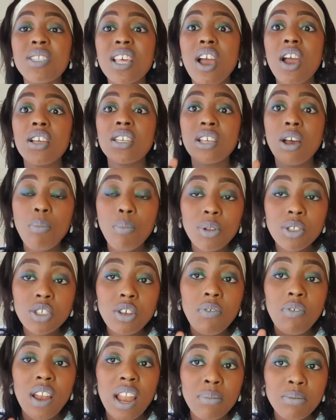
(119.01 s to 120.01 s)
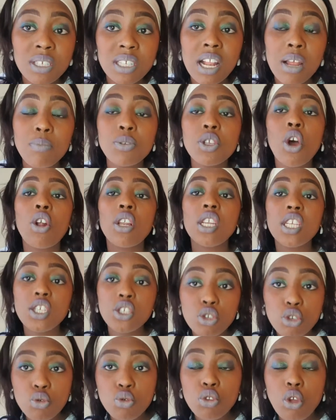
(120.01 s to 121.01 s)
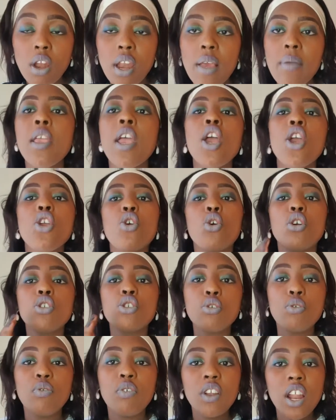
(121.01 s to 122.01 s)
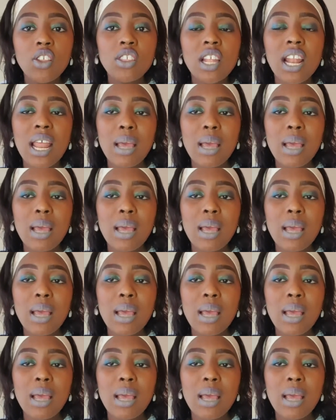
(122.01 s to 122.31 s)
There are examples of lab slips on eTutor. You're going to fill out the lab